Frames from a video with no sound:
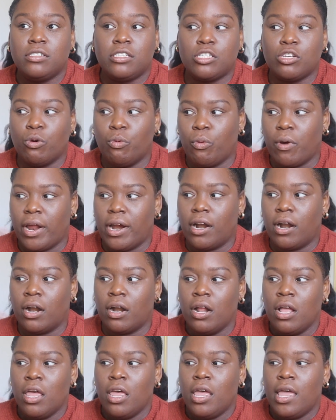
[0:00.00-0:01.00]
to
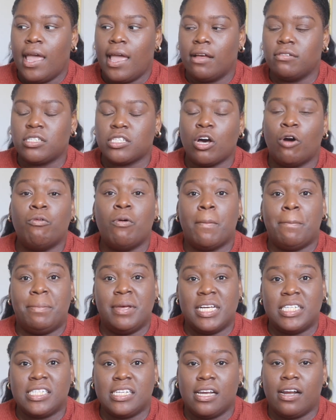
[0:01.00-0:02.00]
where if someone
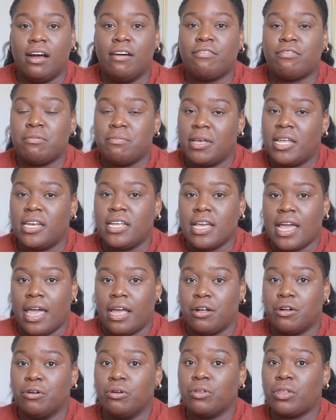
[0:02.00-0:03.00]
picked it up from any
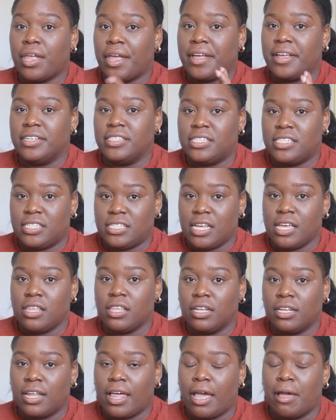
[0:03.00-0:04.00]
angle, they can see
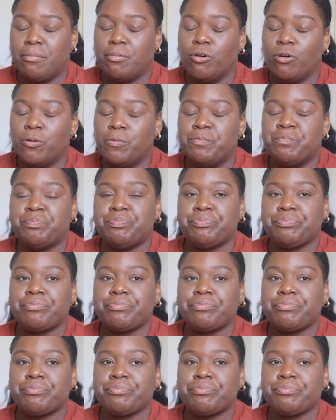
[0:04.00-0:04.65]
the label.